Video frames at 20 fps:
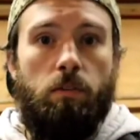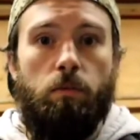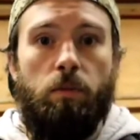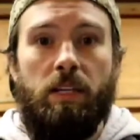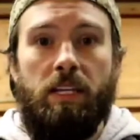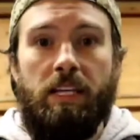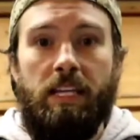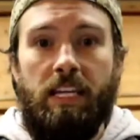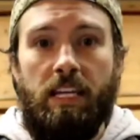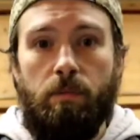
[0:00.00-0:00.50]
If
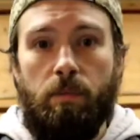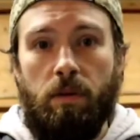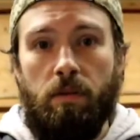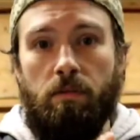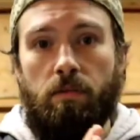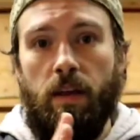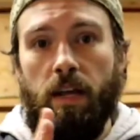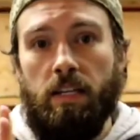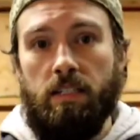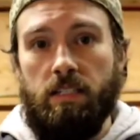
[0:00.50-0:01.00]
we keep
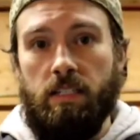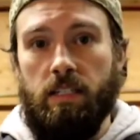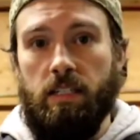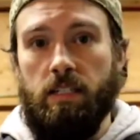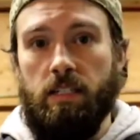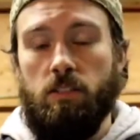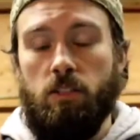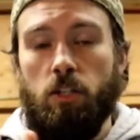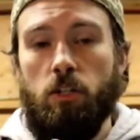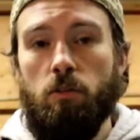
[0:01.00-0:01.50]

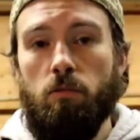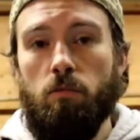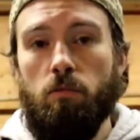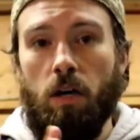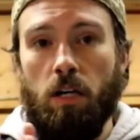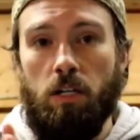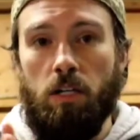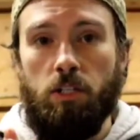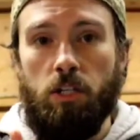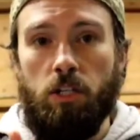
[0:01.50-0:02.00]
advancing too
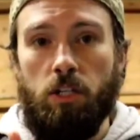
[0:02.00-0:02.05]
much,